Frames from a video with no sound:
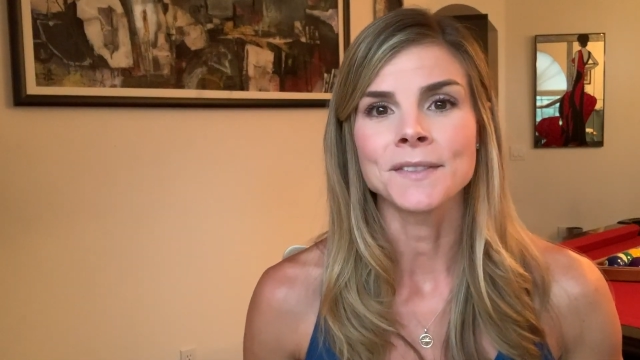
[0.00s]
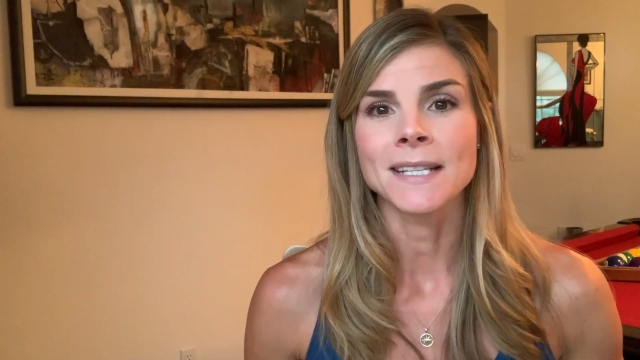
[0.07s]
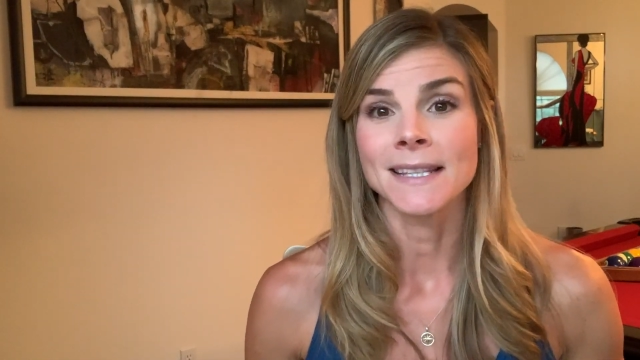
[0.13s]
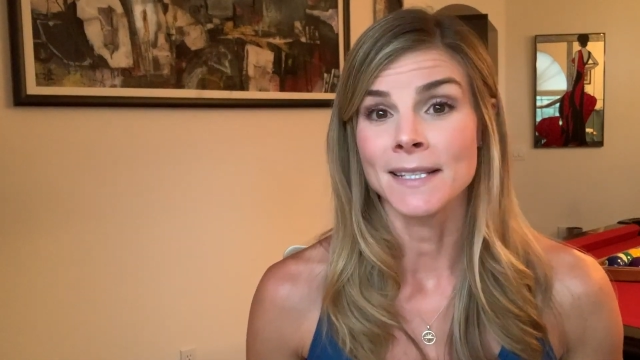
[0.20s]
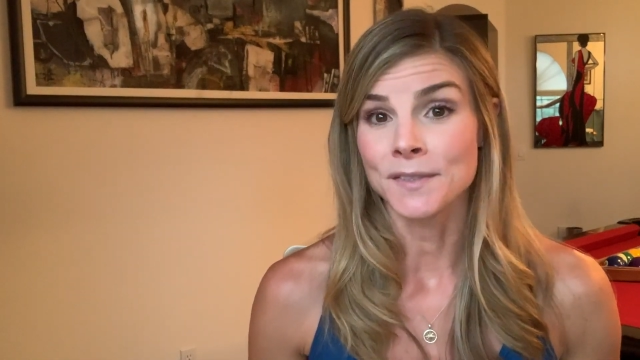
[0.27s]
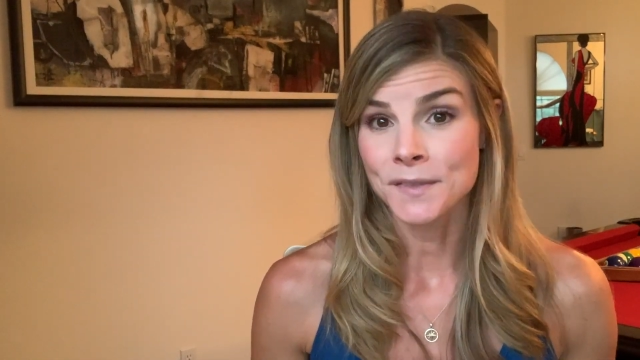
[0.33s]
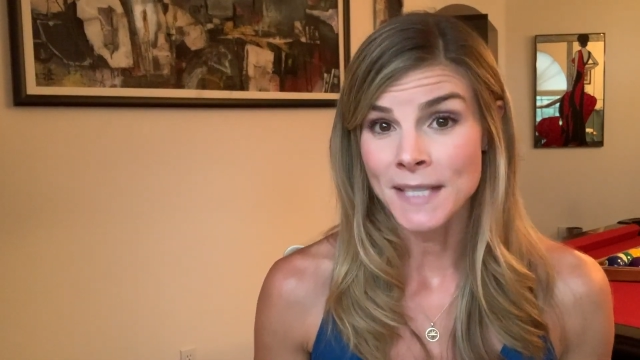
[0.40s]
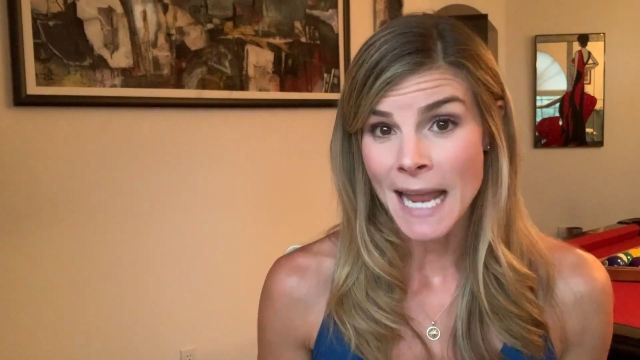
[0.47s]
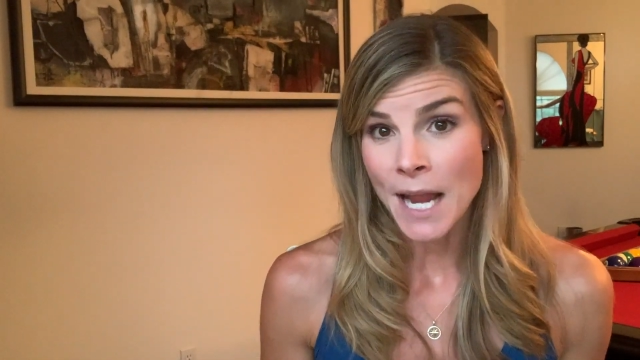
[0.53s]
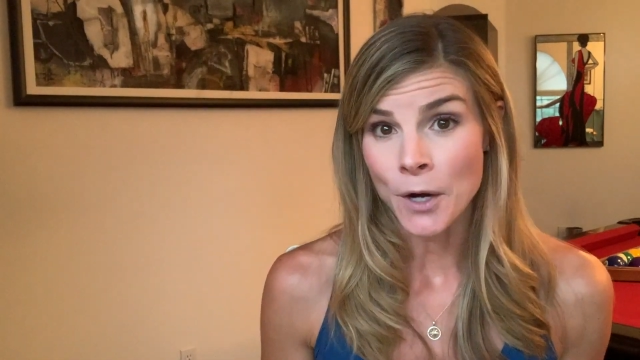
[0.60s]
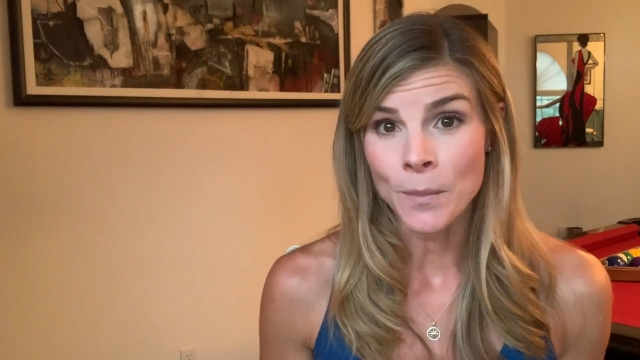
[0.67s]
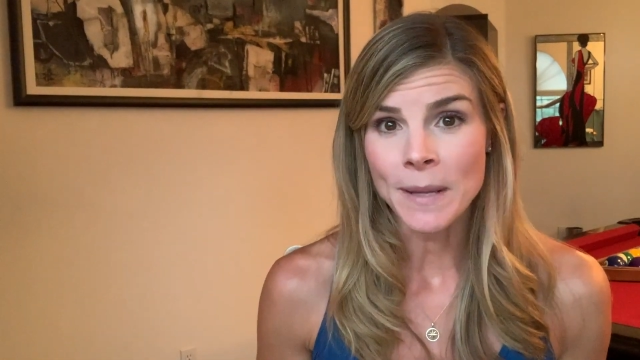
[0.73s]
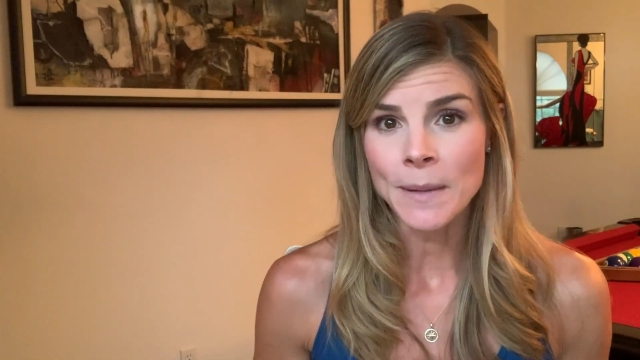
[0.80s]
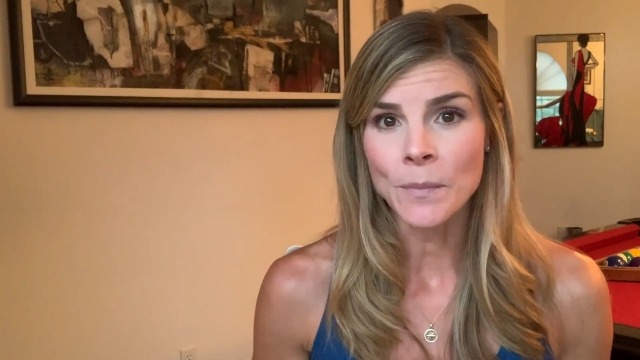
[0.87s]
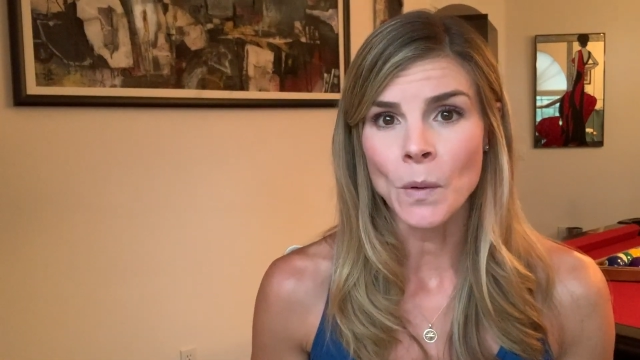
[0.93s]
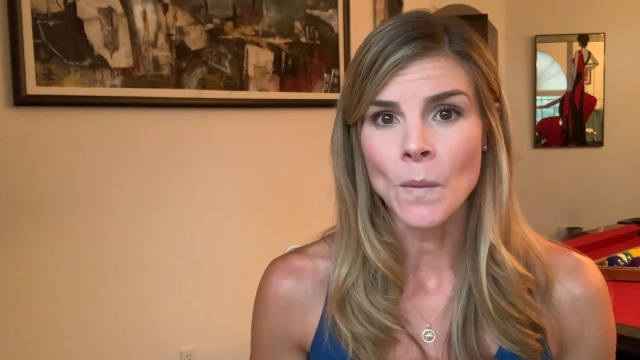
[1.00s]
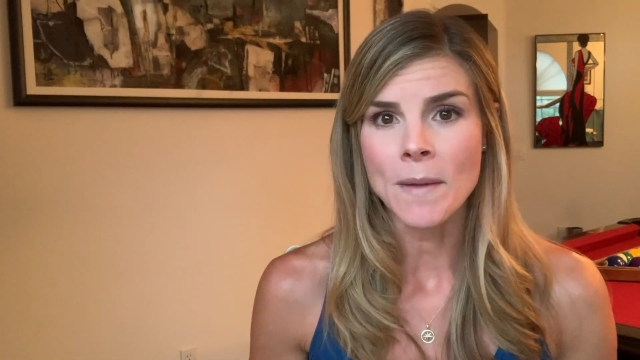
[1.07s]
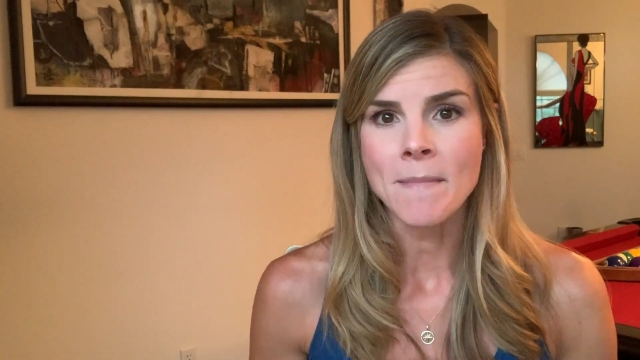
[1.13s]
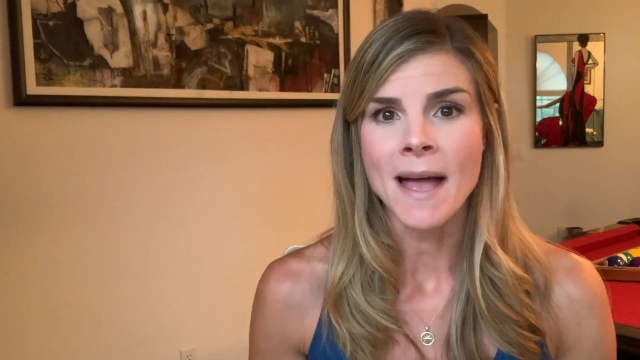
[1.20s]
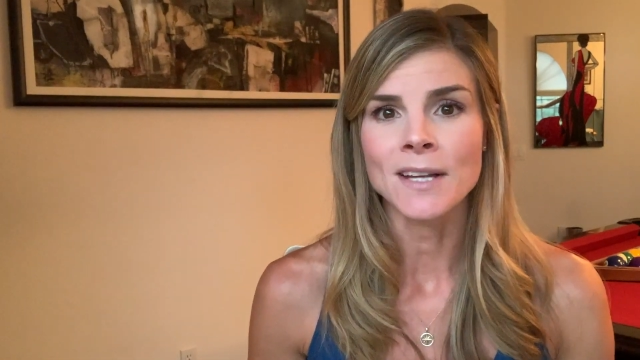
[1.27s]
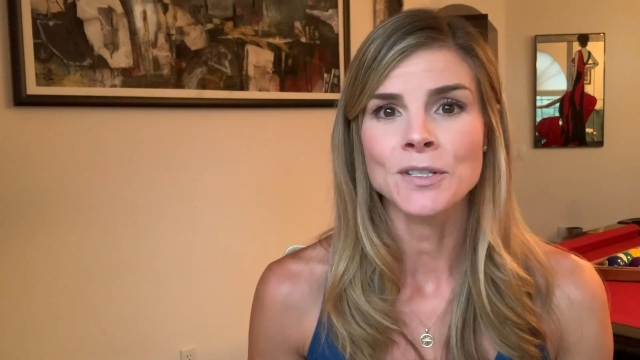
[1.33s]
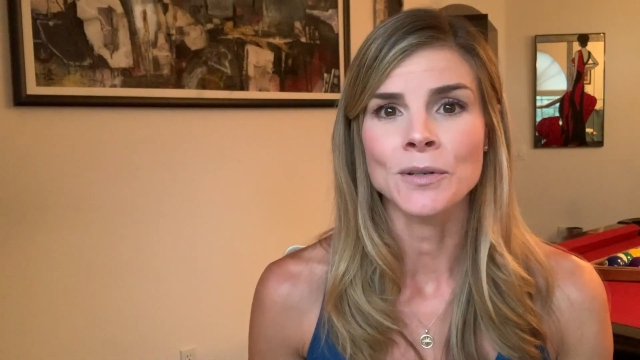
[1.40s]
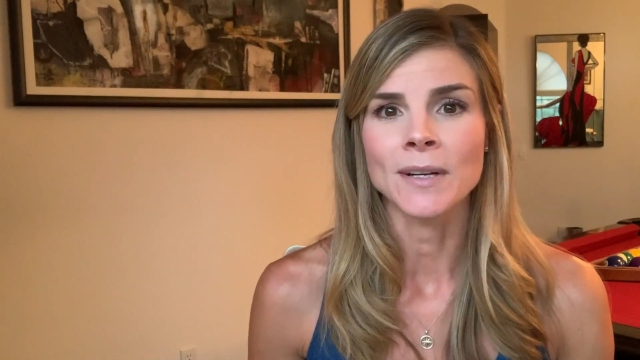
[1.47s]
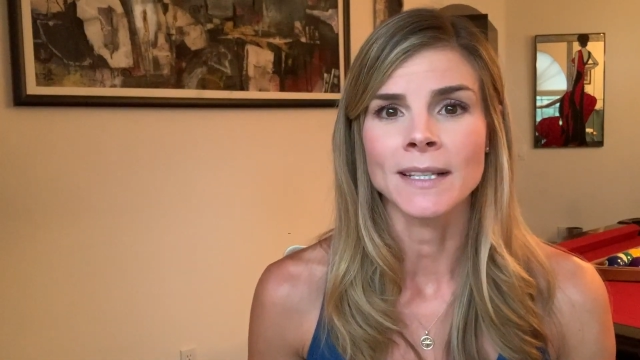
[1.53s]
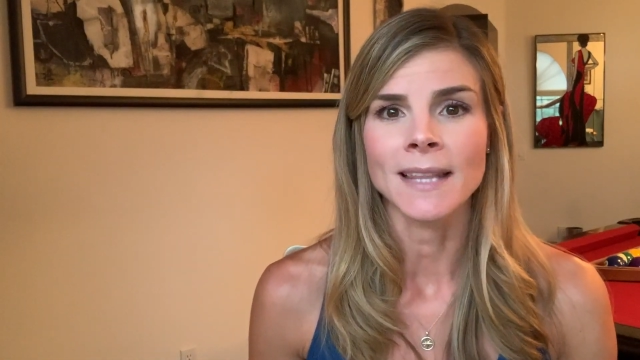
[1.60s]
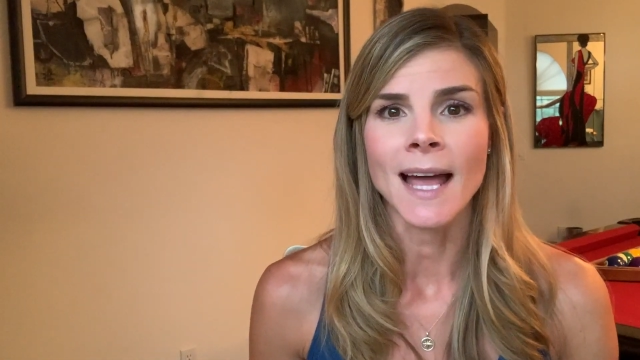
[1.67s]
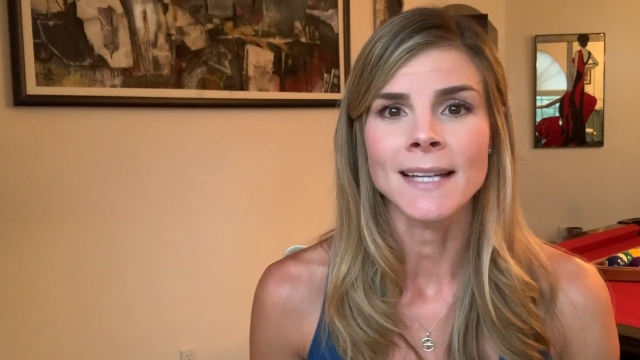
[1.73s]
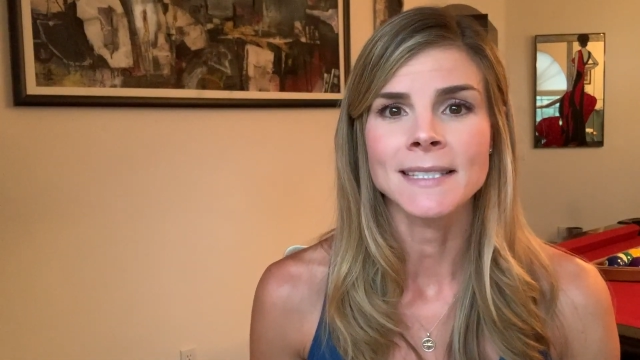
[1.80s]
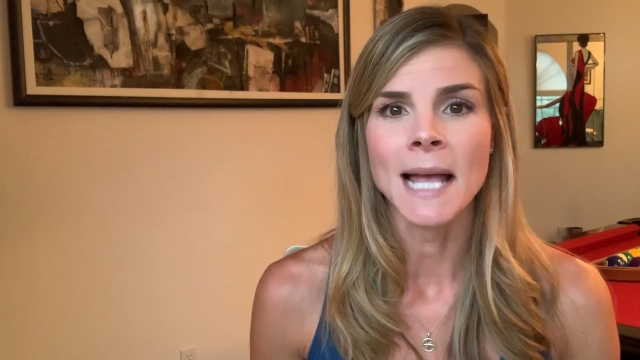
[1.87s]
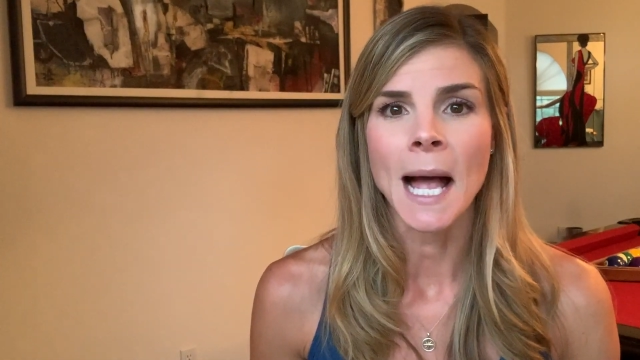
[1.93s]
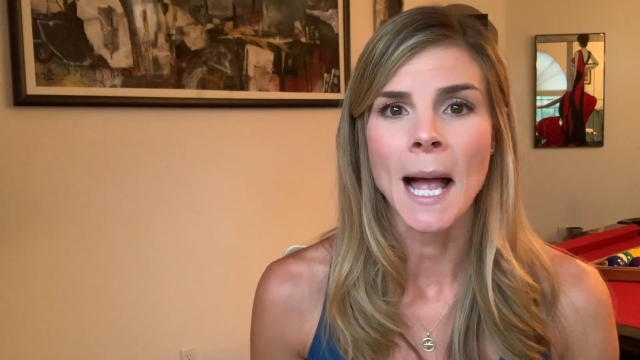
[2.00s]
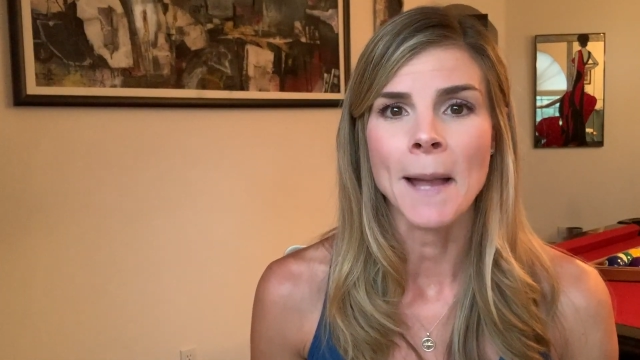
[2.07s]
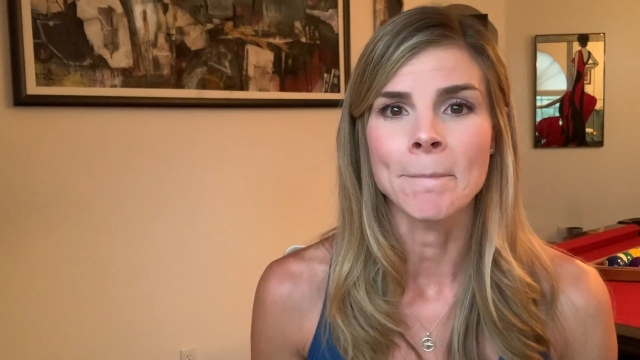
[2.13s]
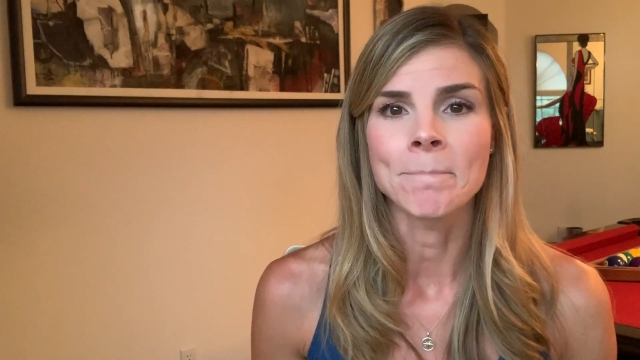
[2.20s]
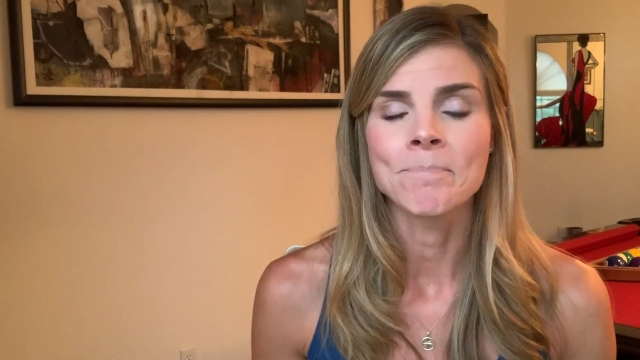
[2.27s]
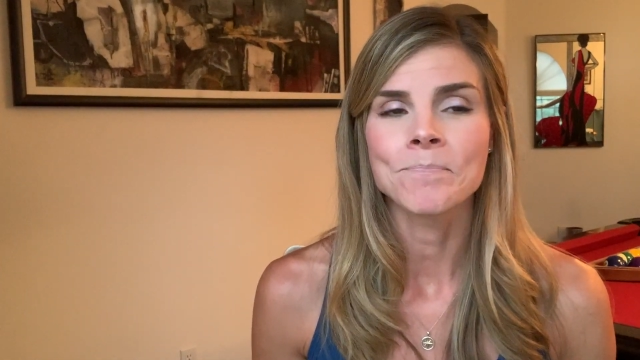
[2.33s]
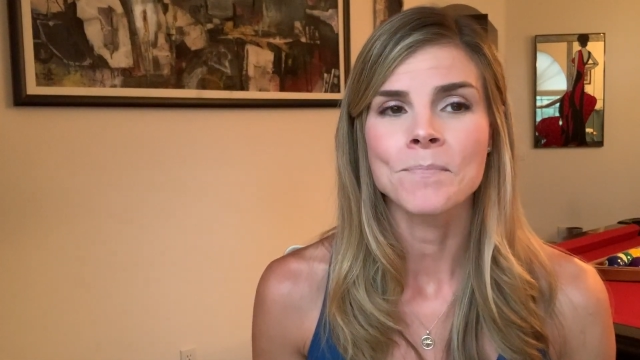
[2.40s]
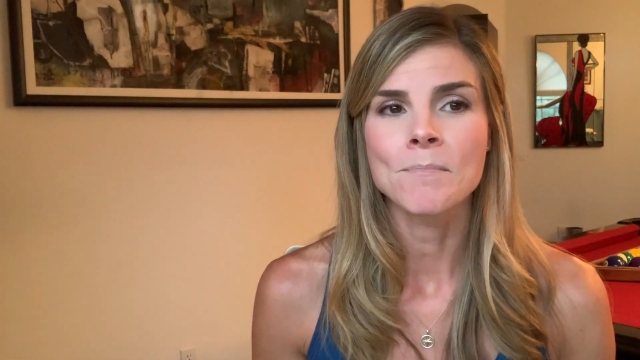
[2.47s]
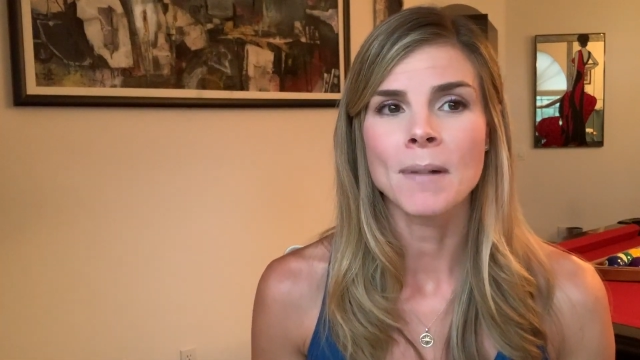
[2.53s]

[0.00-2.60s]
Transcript: to this day are people we met during that time.